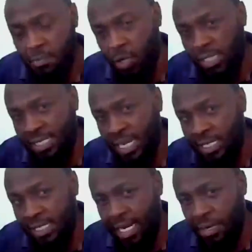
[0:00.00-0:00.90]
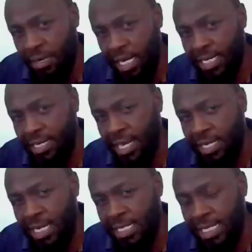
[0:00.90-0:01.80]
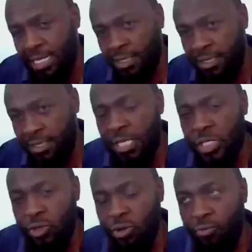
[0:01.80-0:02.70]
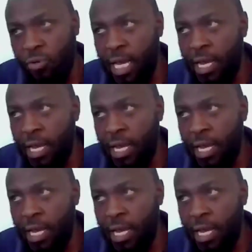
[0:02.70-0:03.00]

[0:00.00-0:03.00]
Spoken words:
because it's a design pattern that entails the issue of